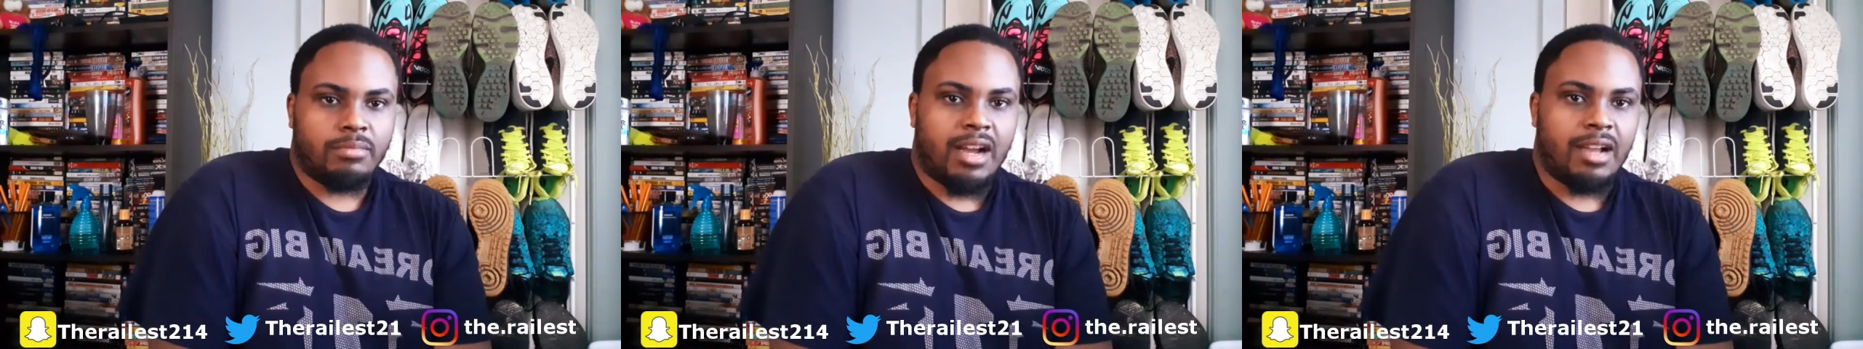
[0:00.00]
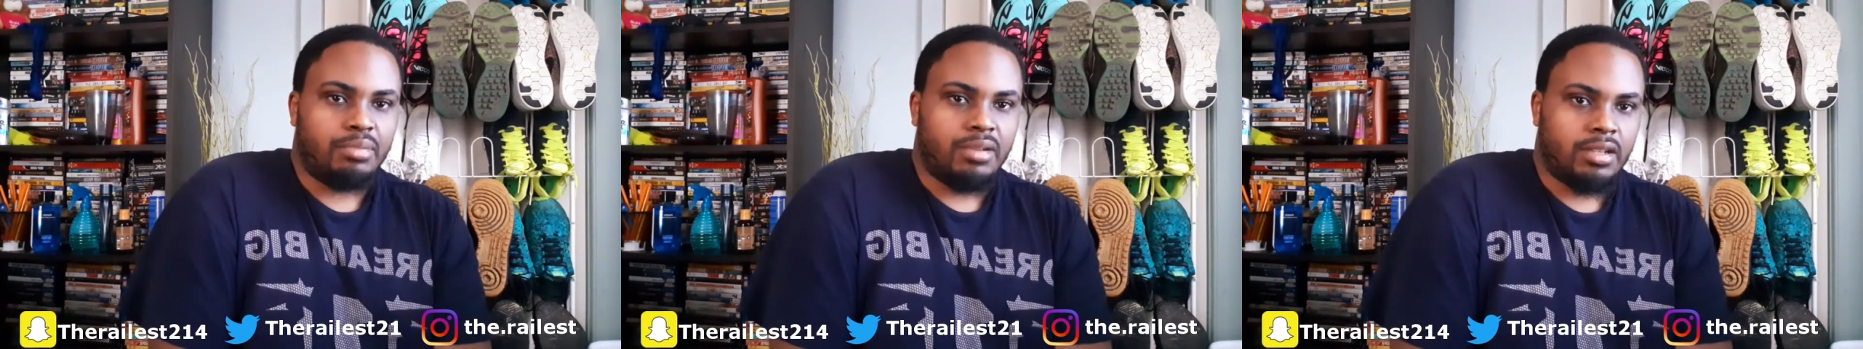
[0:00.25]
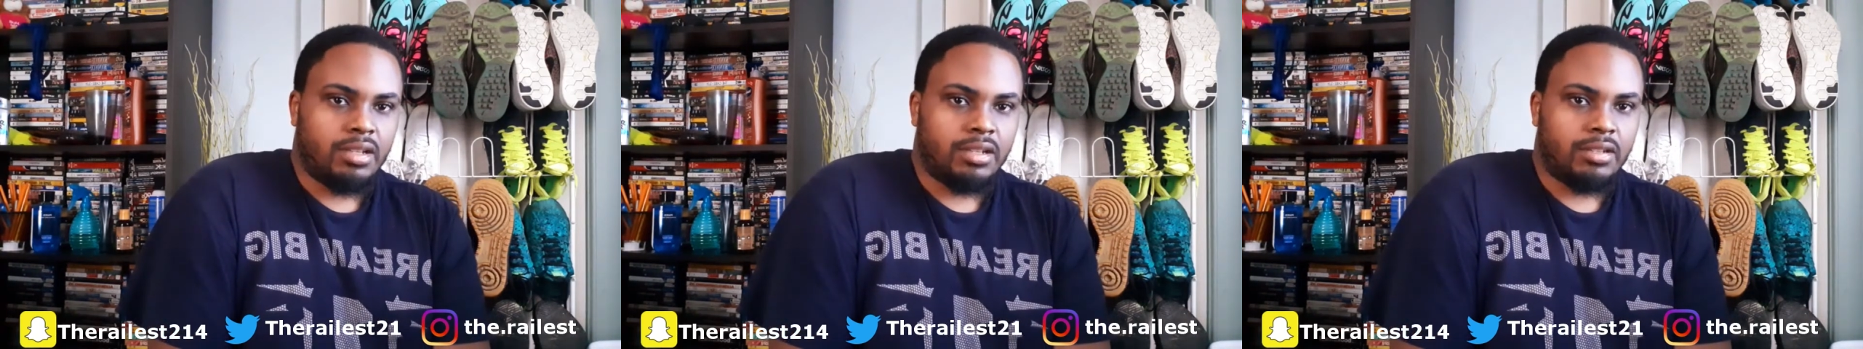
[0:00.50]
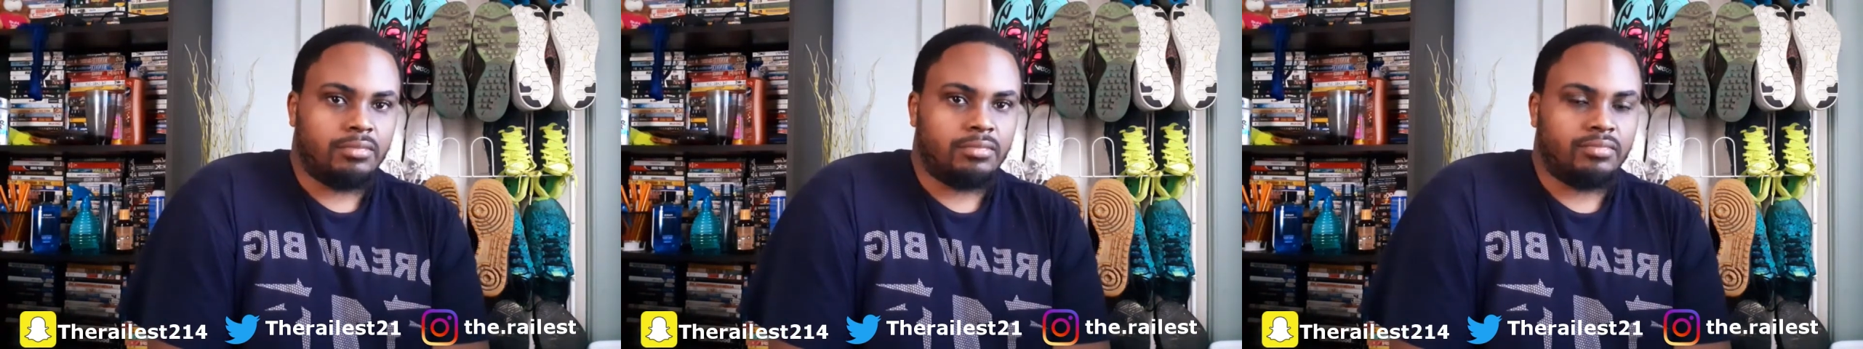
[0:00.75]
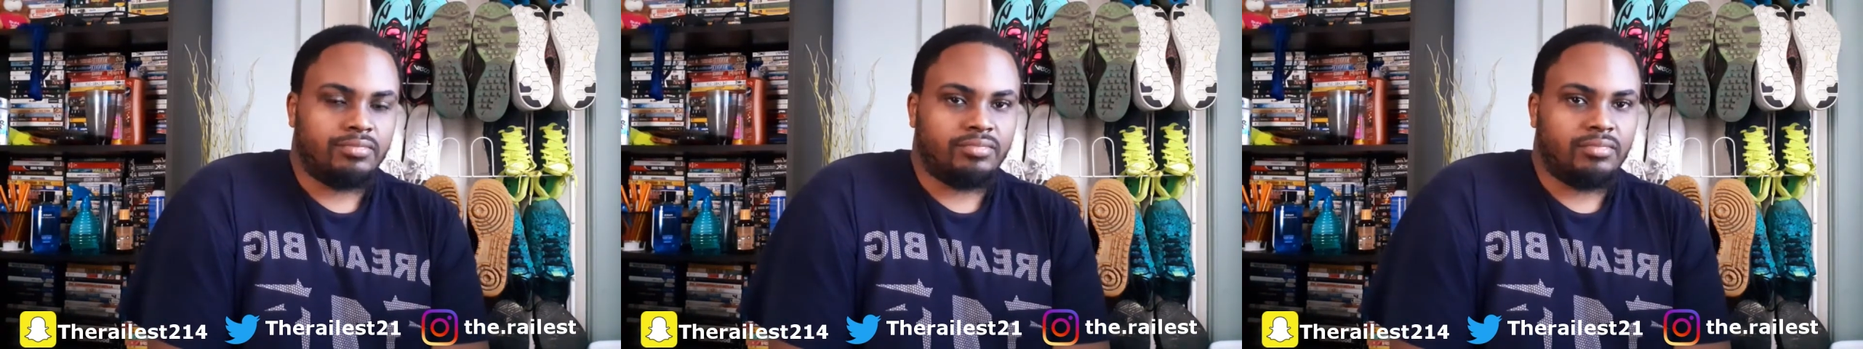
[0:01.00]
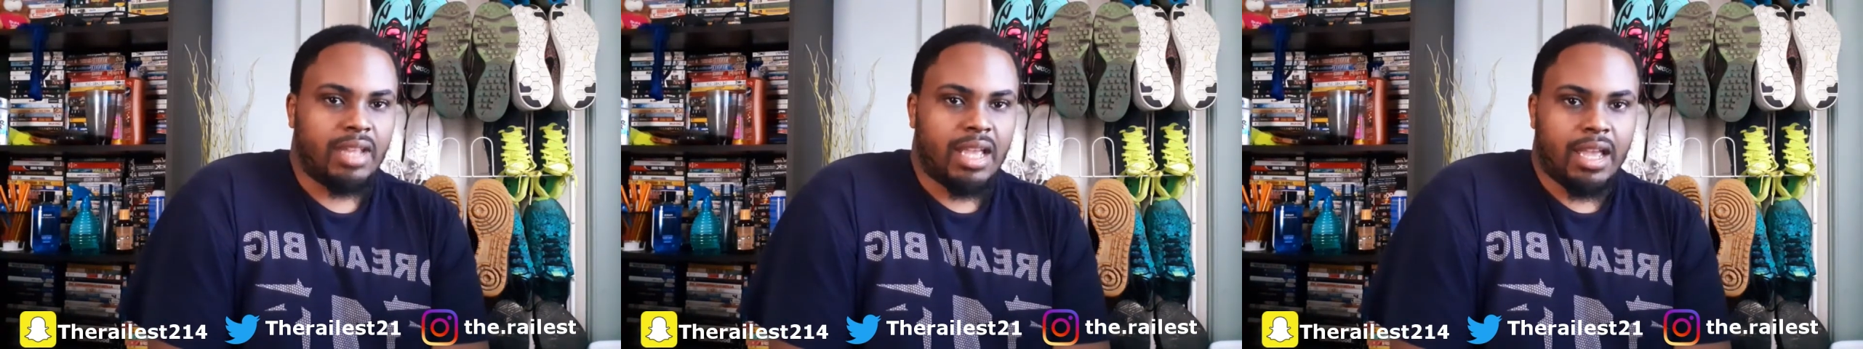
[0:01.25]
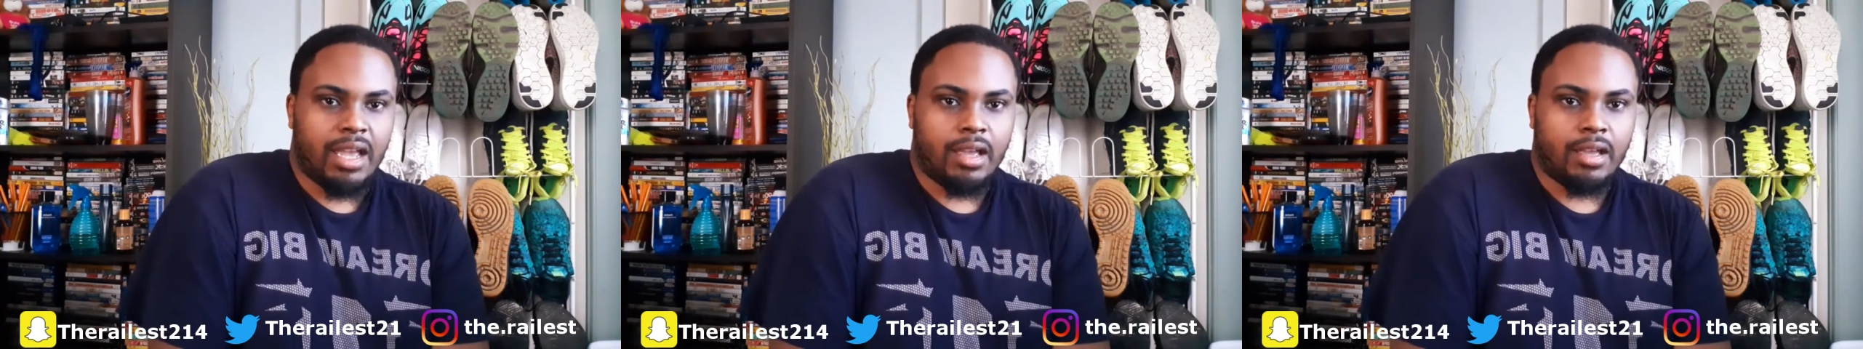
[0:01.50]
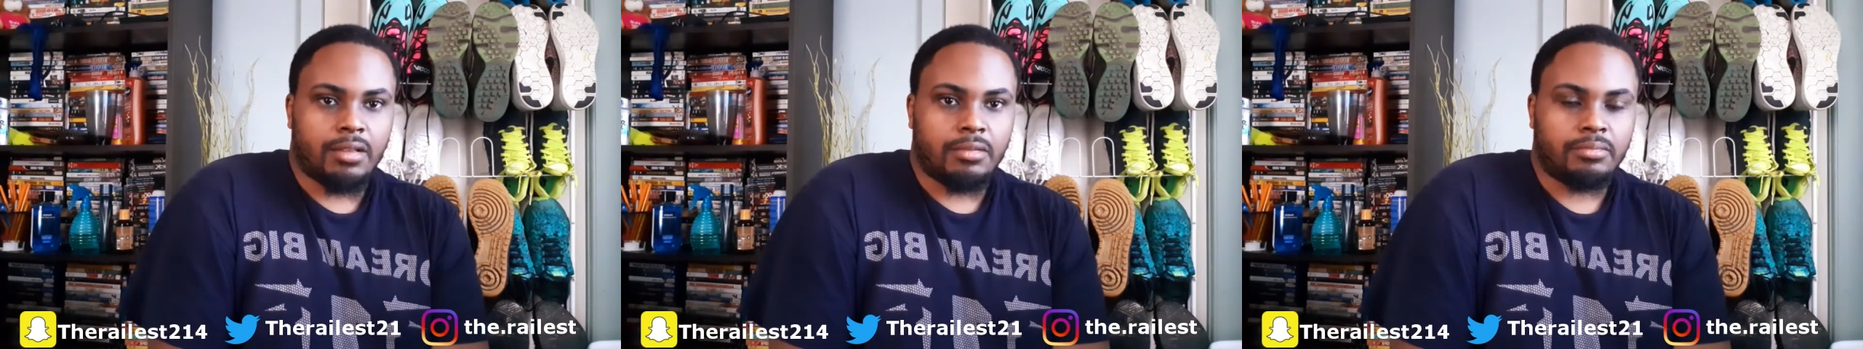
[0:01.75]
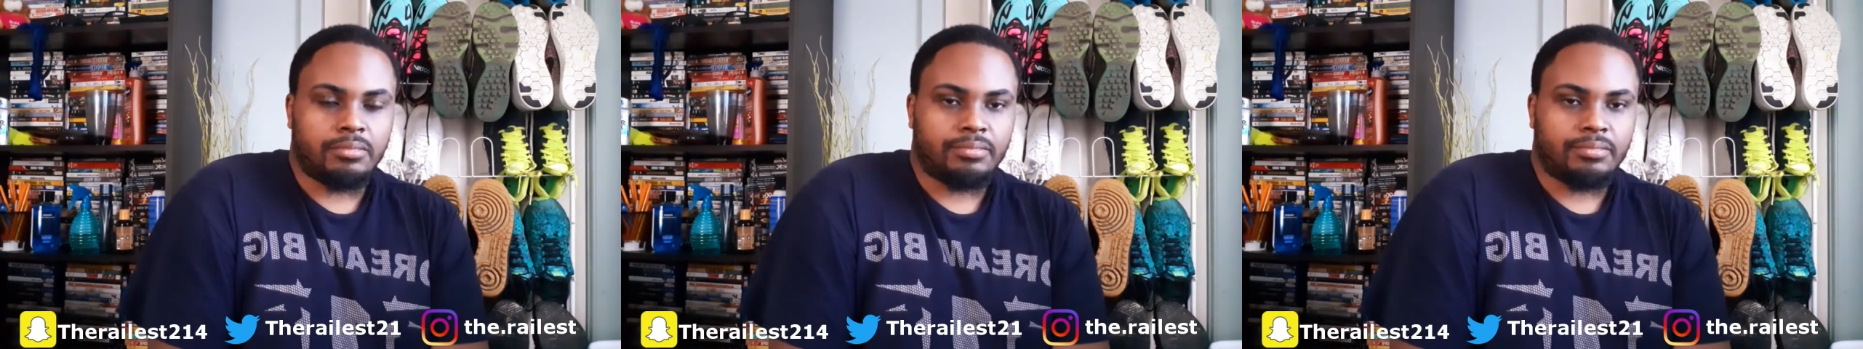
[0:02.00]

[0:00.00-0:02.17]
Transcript: my opinion, and